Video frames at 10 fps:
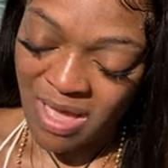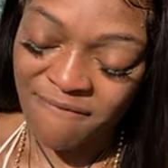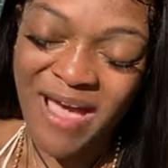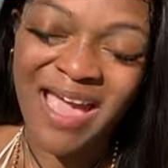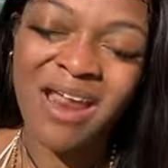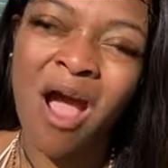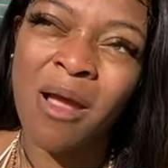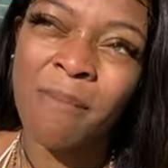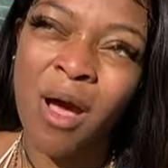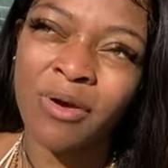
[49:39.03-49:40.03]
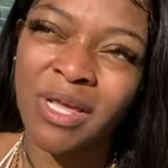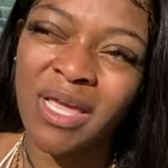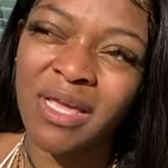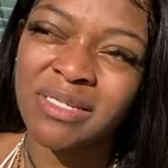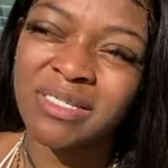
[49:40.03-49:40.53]
Find
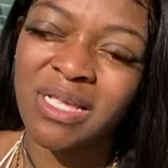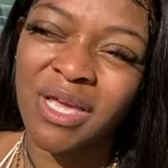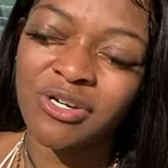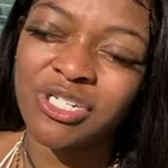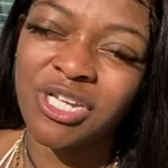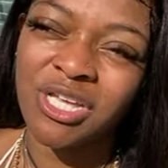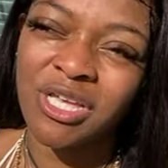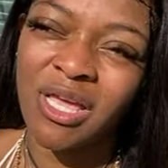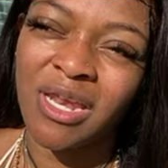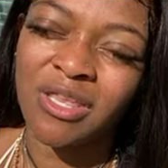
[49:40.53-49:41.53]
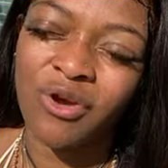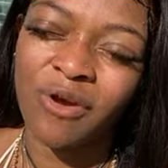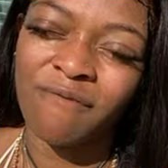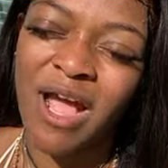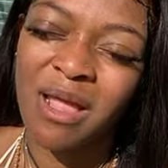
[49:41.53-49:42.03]
harmonious energy in
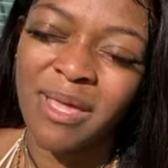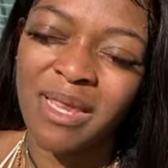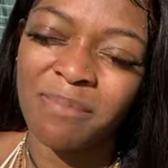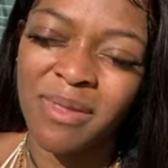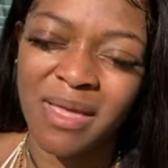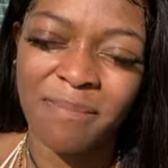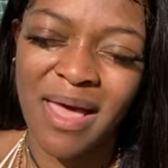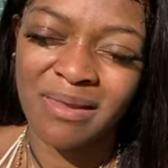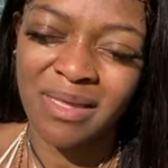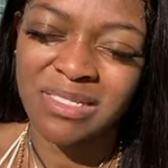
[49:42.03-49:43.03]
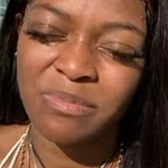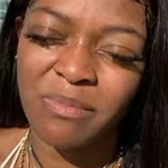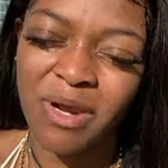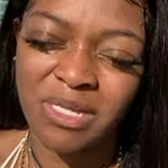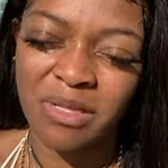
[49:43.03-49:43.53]
your environment and be in balance.
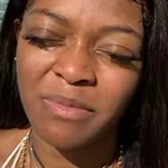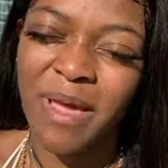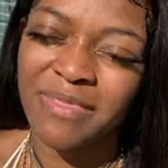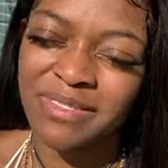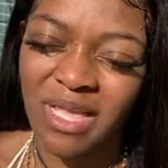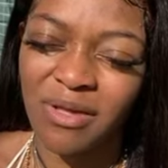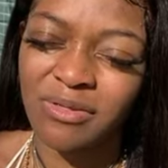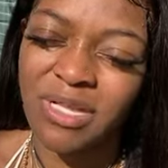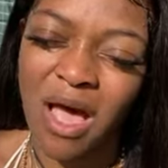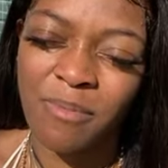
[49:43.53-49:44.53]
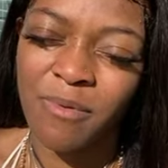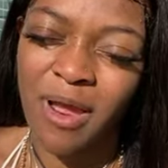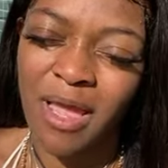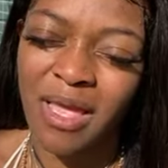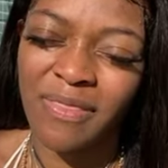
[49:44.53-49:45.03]
Remember, I talked about the scales
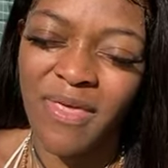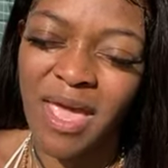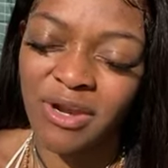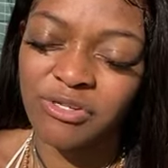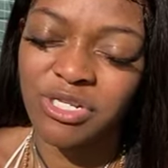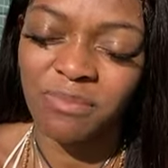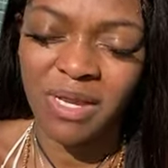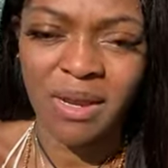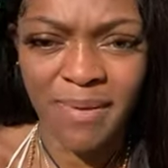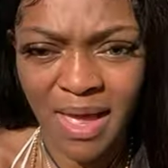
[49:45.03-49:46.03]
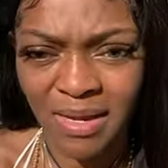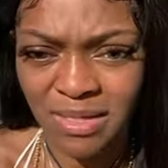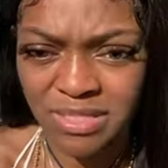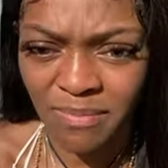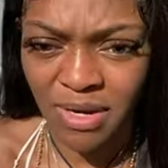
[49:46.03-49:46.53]
operate in that energy, being in
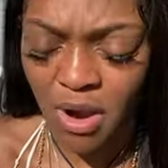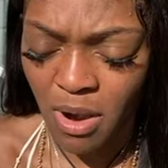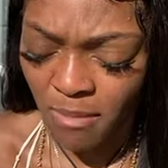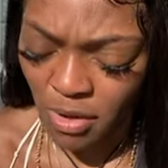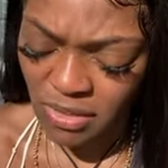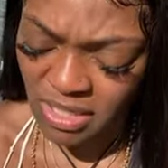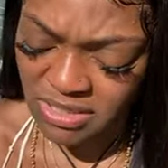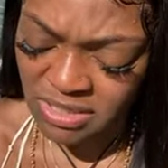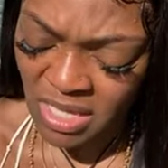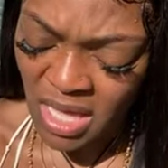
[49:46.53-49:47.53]
balance and being harmonious.